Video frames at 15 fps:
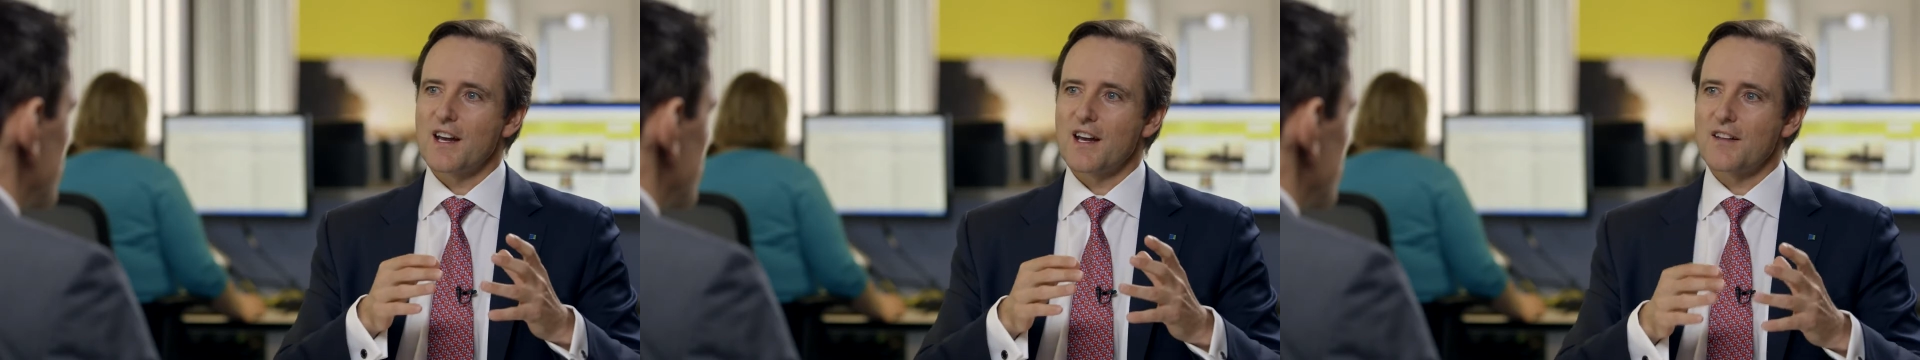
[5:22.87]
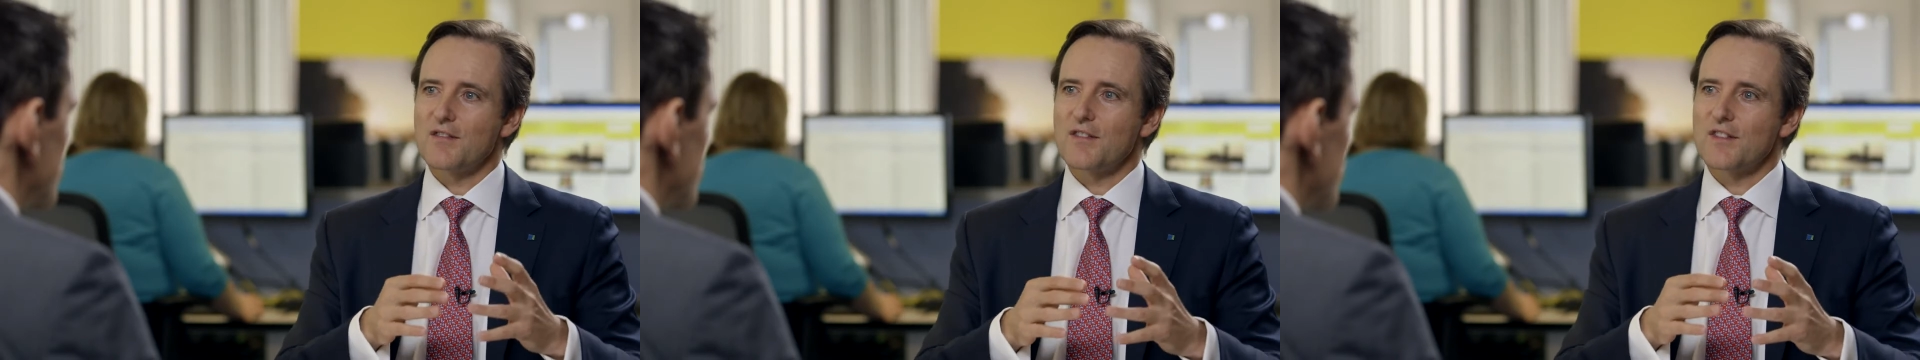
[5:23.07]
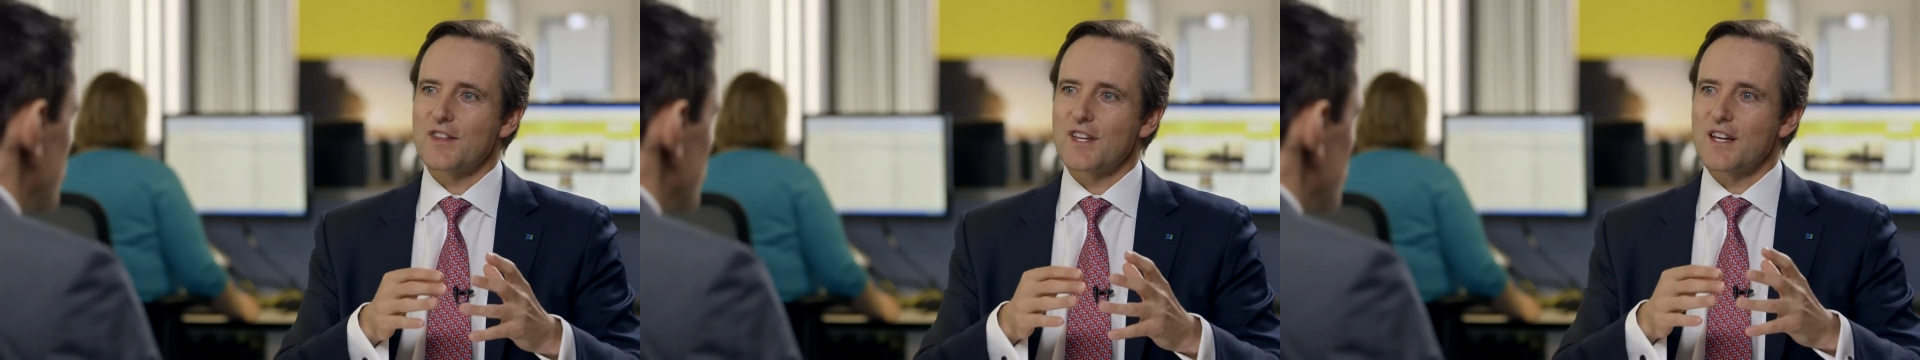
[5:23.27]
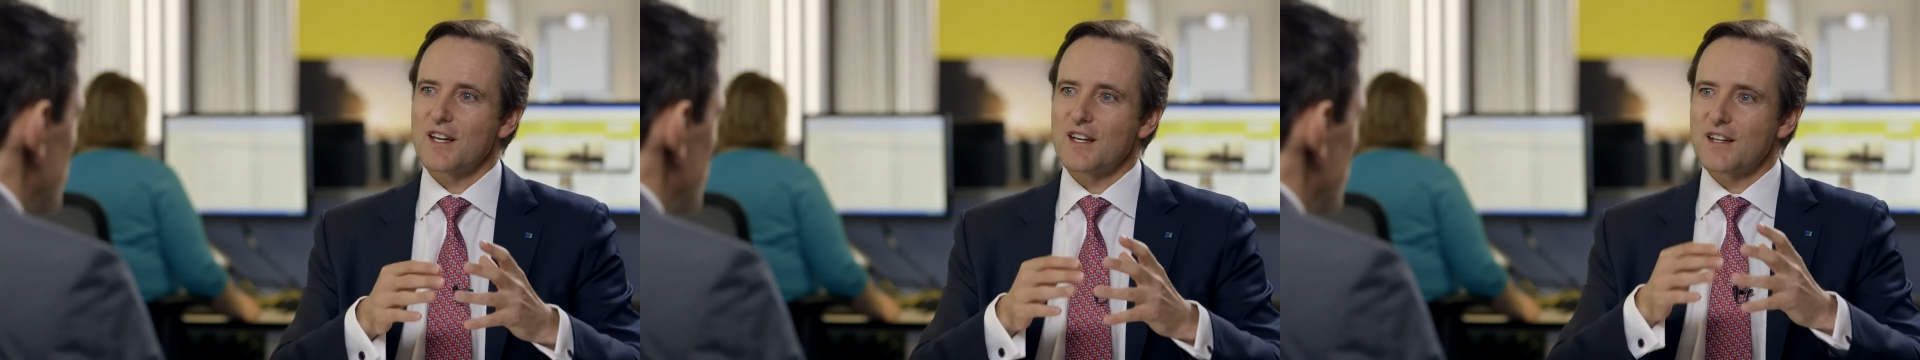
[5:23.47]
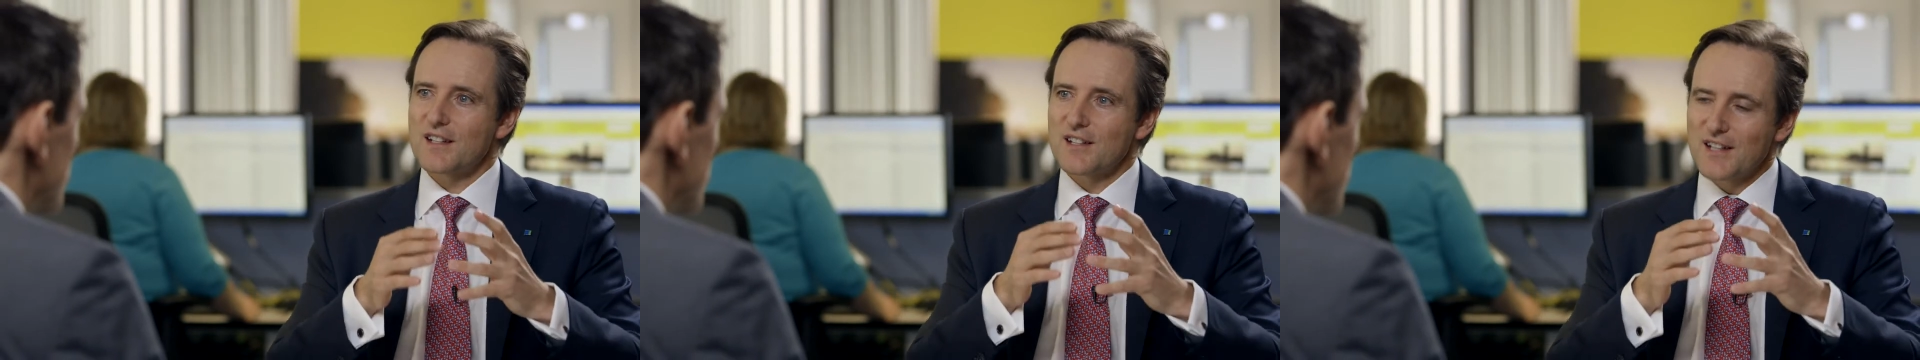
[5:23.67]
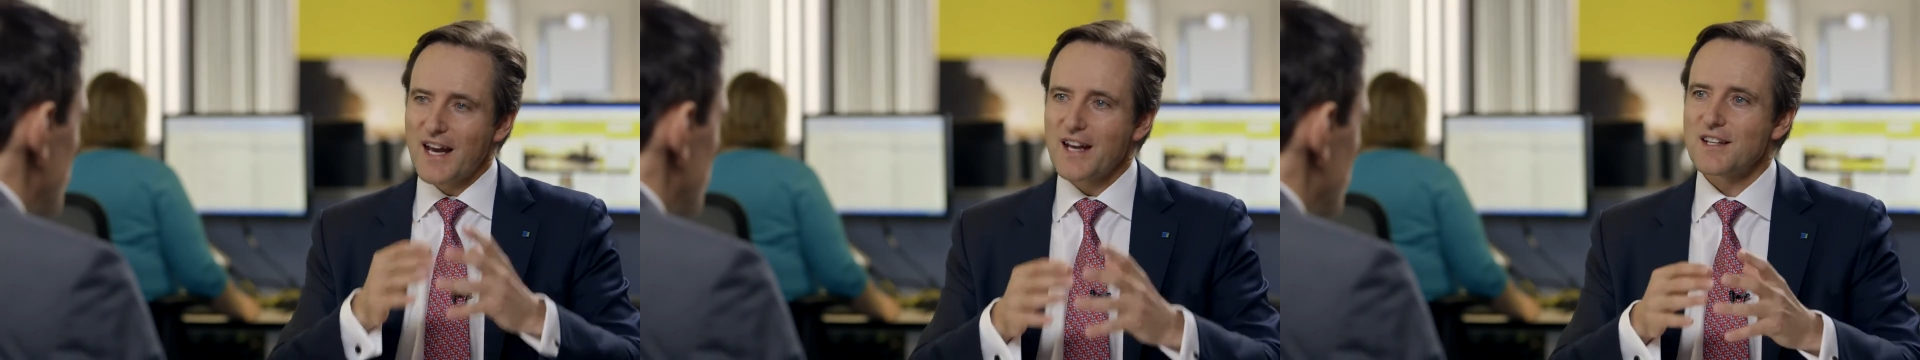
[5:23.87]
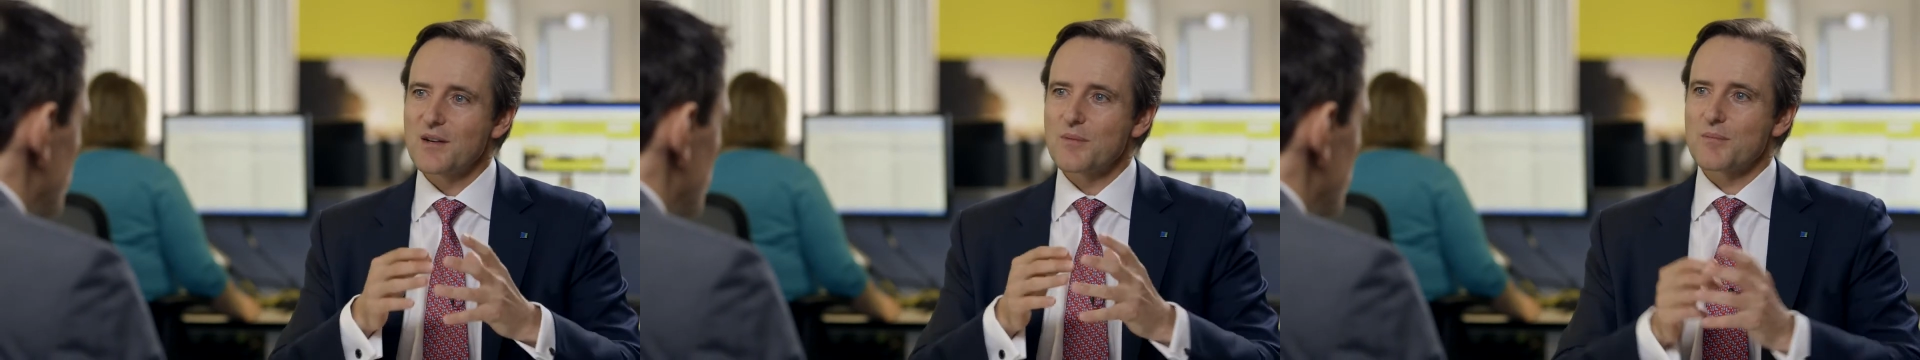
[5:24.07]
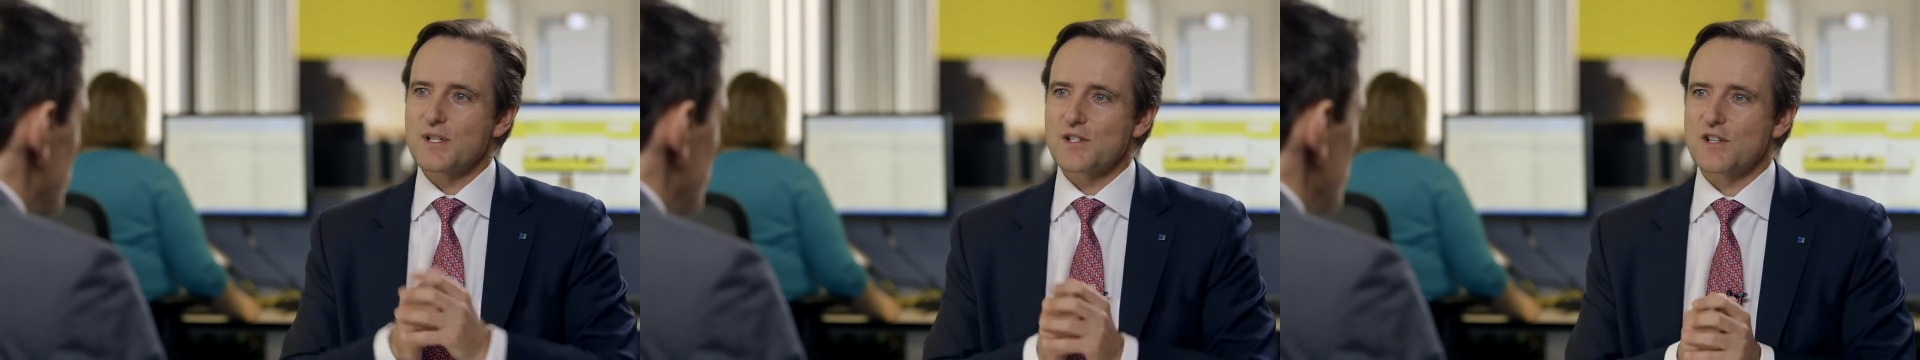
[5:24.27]
in the
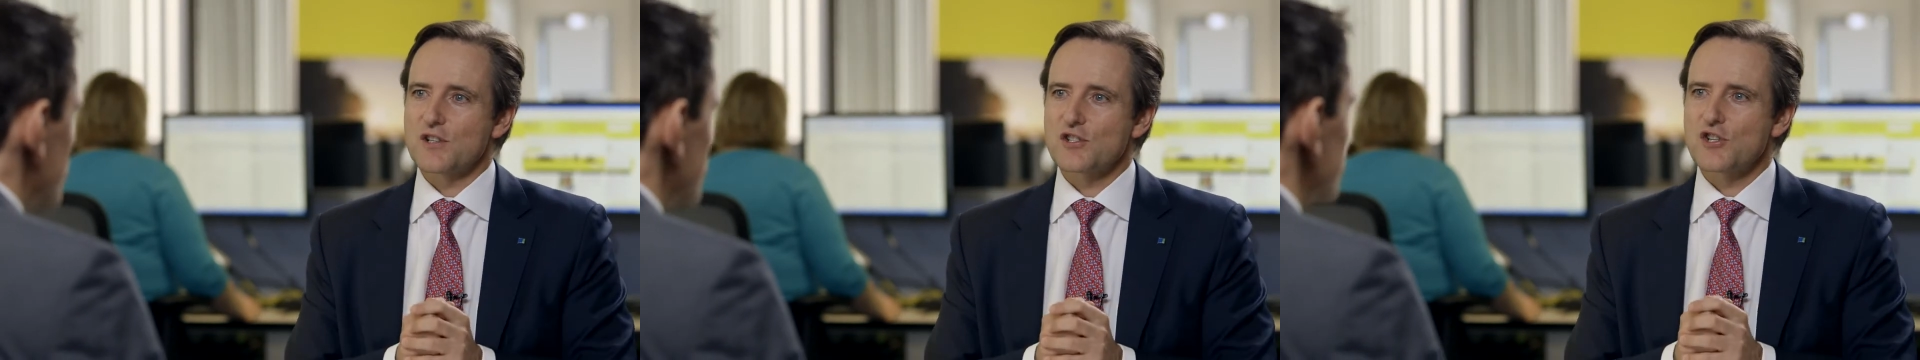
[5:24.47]
Canadian business